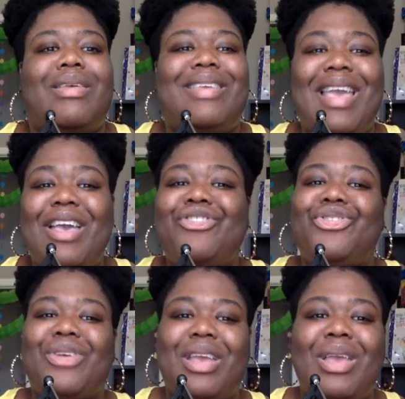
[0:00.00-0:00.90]

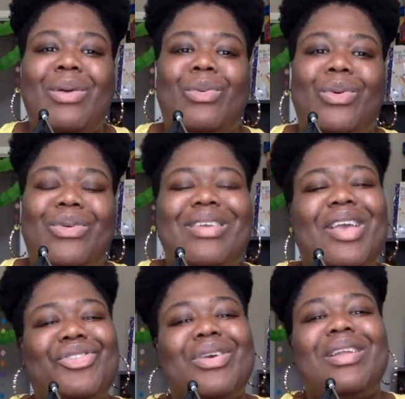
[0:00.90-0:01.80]
yes, you're equal.
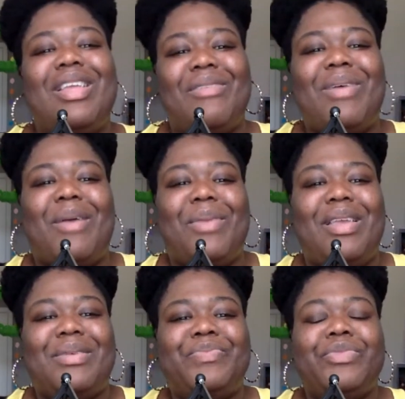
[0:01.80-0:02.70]
Yes, you can live by
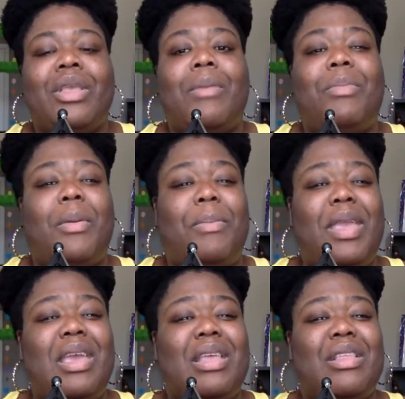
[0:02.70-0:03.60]
me. But
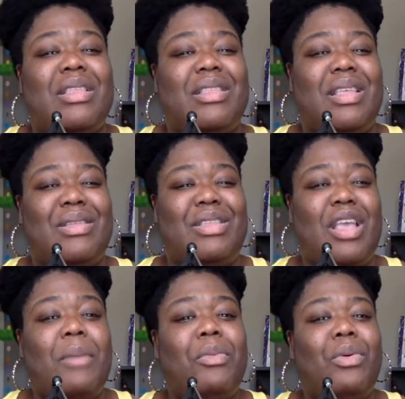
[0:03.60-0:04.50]
being the
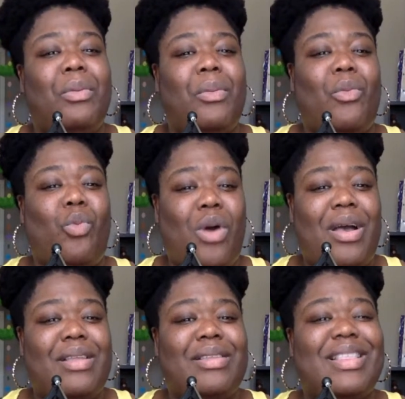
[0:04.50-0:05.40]
number
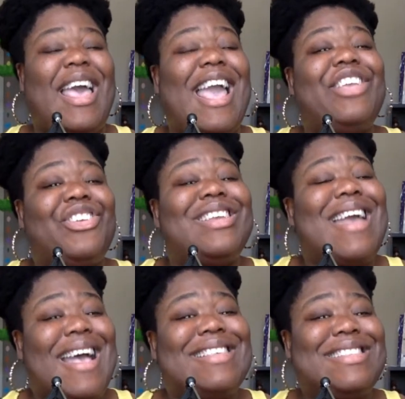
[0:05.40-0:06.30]
one, the
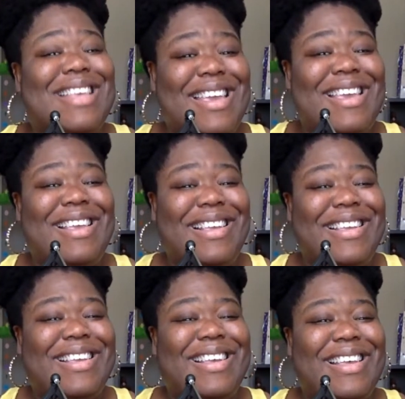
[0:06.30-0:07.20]
HNIC,
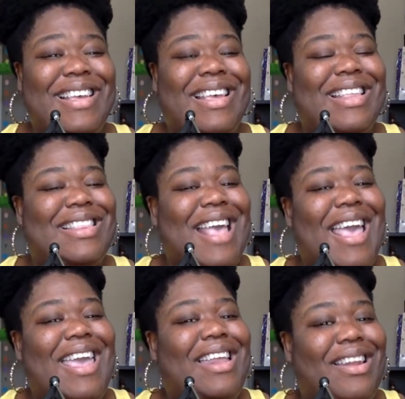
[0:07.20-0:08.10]

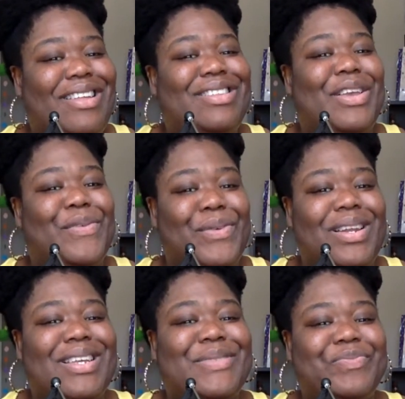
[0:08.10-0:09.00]
that hit a little
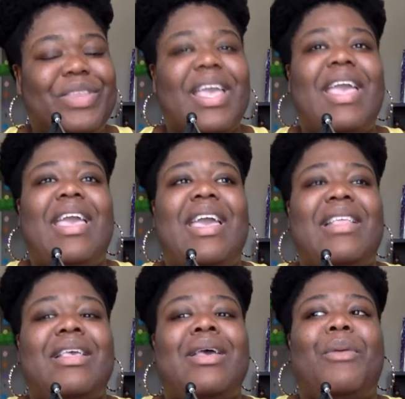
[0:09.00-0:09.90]
differently.
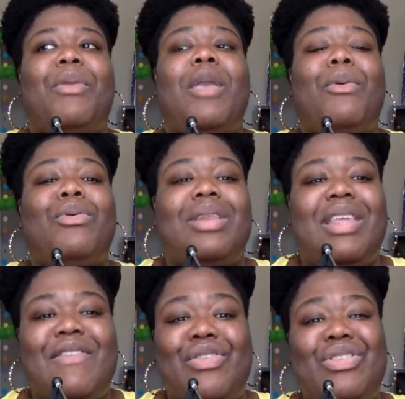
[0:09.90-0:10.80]
And people who
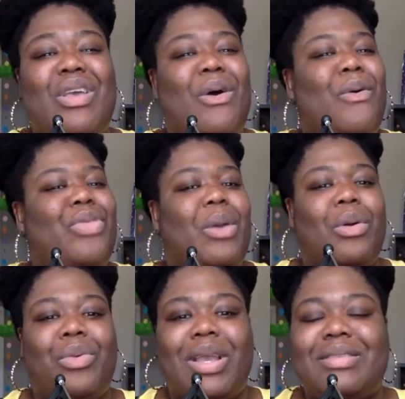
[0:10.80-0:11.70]
didn't even know they
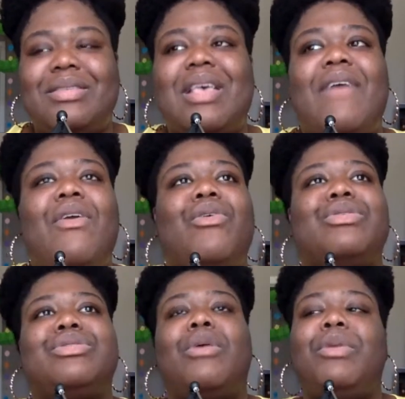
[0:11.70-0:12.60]
were racist. I've
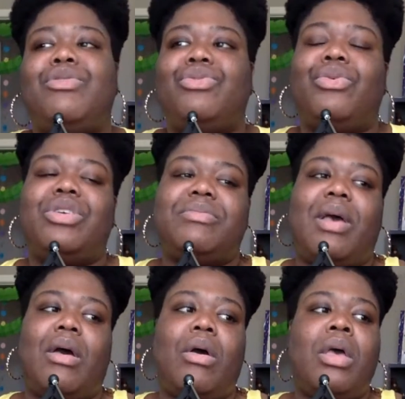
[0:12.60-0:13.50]
heard so many stories.
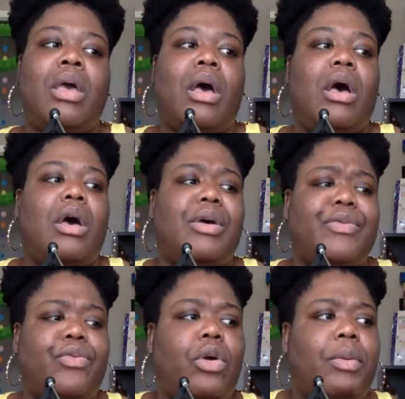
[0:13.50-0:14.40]
My
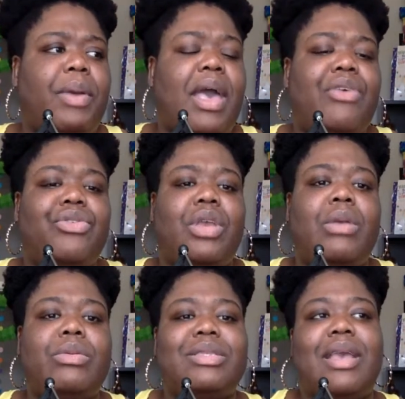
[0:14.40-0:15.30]
former pastor,
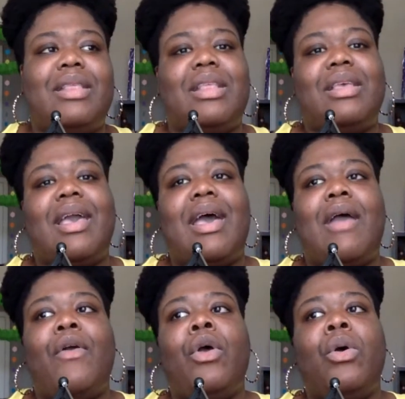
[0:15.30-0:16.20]
he was saying that the
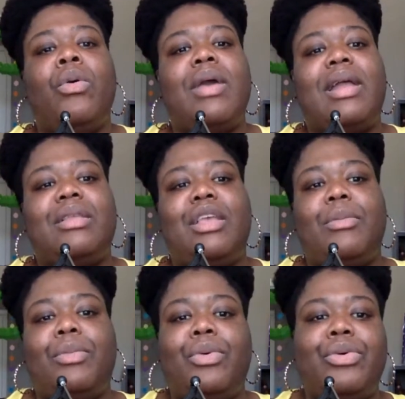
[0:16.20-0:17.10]
guy who kind of
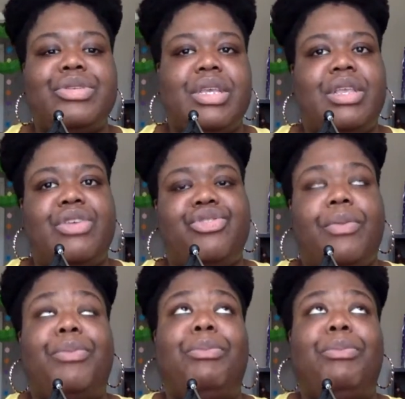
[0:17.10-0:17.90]
did murals in his